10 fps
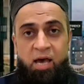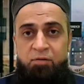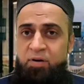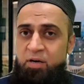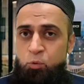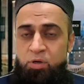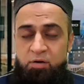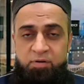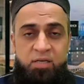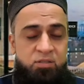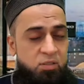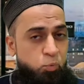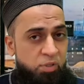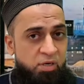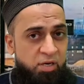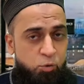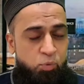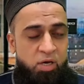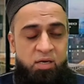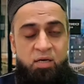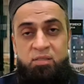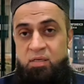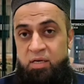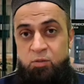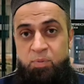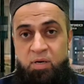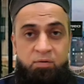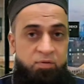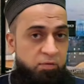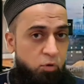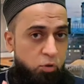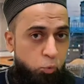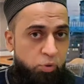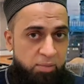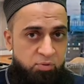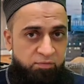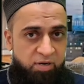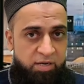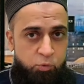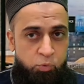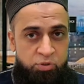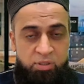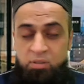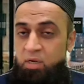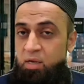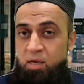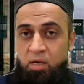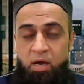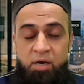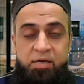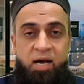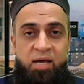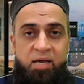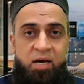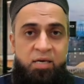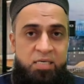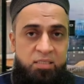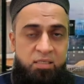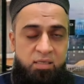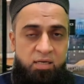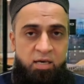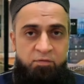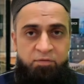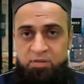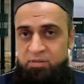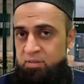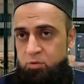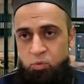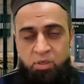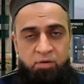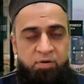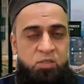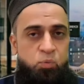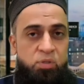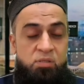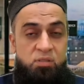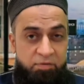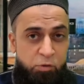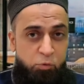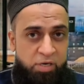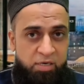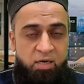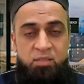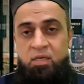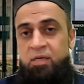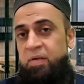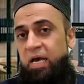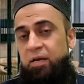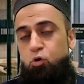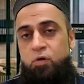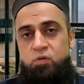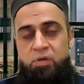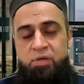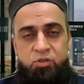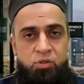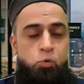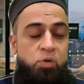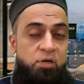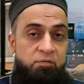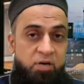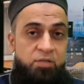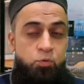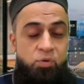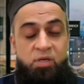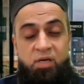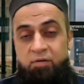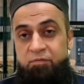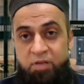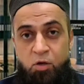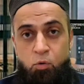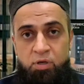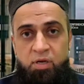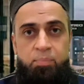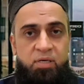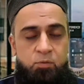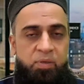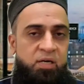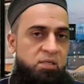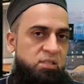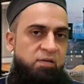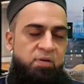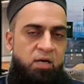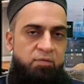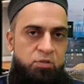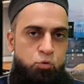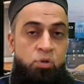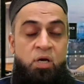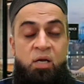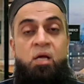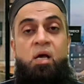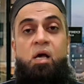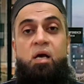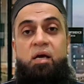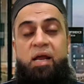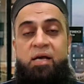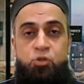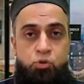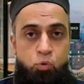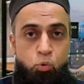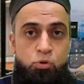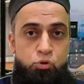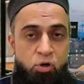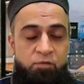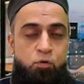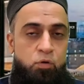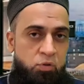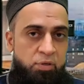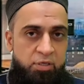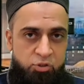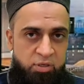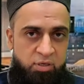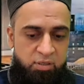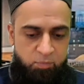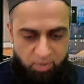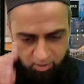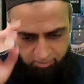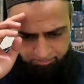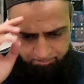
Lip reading: FR, you can revise just within 8 to 9 hours, and SBR, we have got 2 types of crash courses. Entire ISS and IFRS, you can revise within 7 to 8 hours, and consolidation, you can revise, you can get a very good grip by spending 7 hours on our crash course of consolidation in SBR.